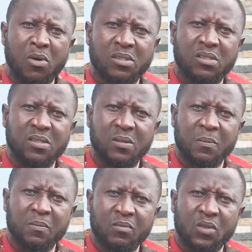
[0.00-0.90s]
month.
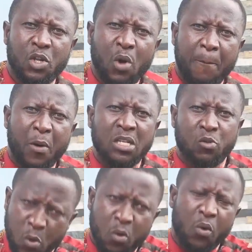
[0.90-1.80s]
You
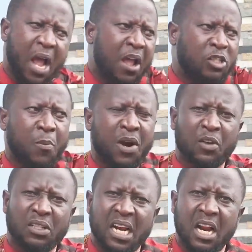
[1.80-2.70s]
appoint somebody
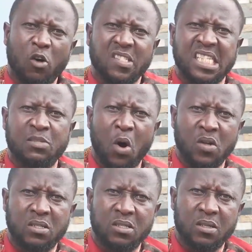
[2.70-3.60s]
for 3 or 6
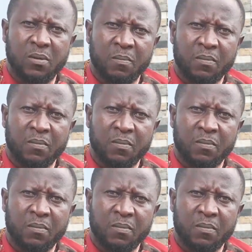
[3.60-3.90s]
months.